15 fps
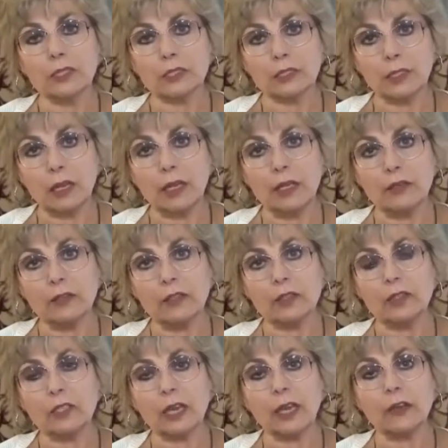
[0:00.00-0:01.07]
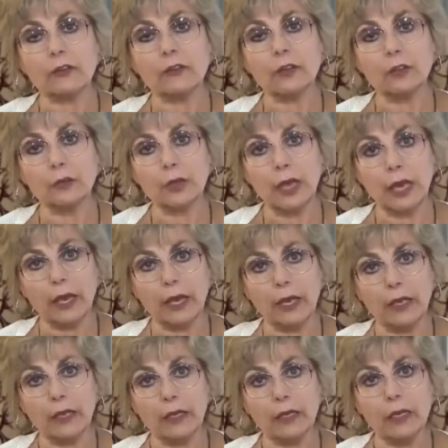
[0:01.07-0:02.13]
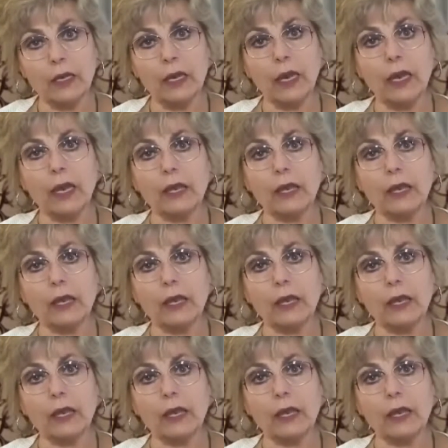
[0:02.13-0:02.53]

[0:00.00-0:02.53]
who is a scientist out of the UK,